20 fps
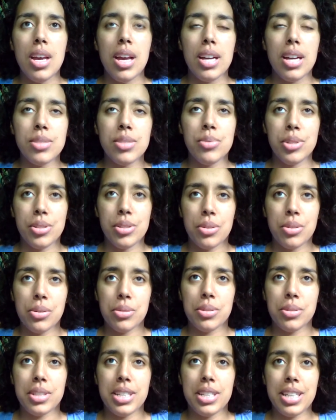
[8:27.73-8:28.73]
as a
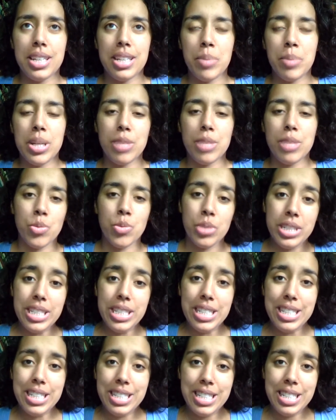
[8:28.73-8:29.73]
result, it becomes
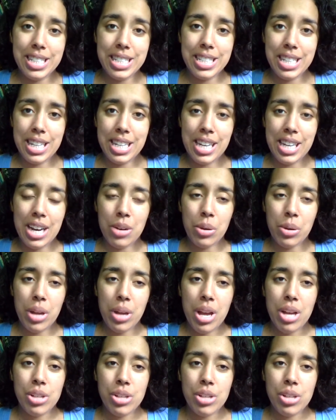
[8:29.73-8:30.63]
really easy to stand out.